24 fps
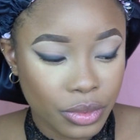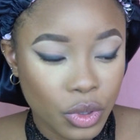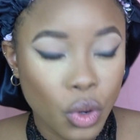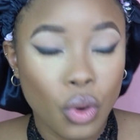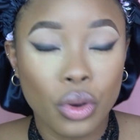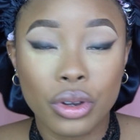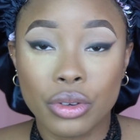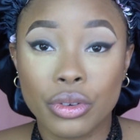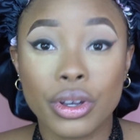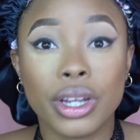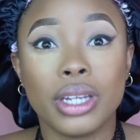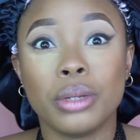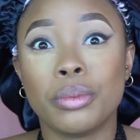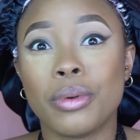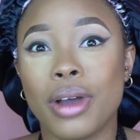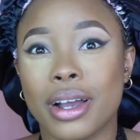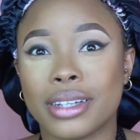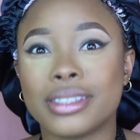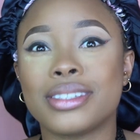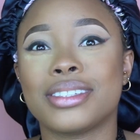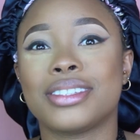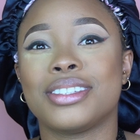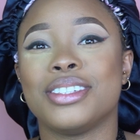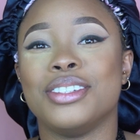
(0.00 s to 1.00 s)
Or really
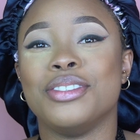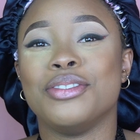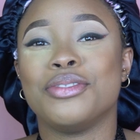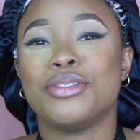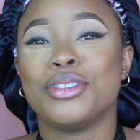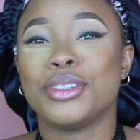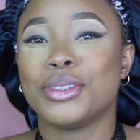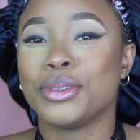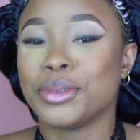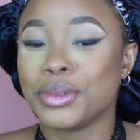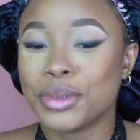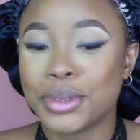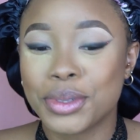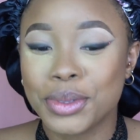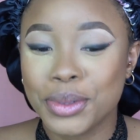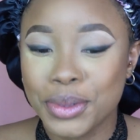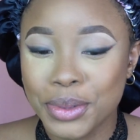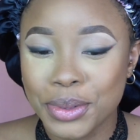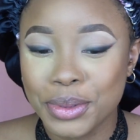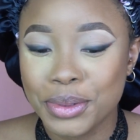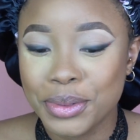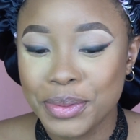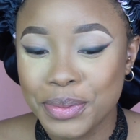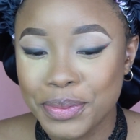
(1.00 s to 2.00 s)
practicing for those
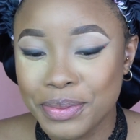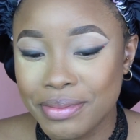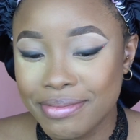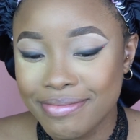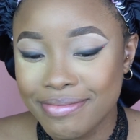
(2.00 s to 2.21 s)
who